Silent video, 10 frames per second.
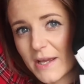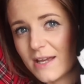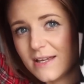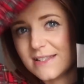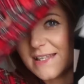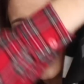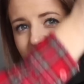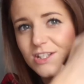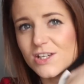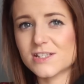because
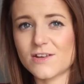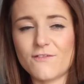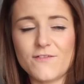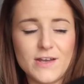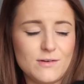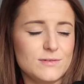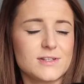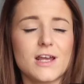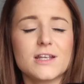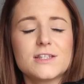it just feels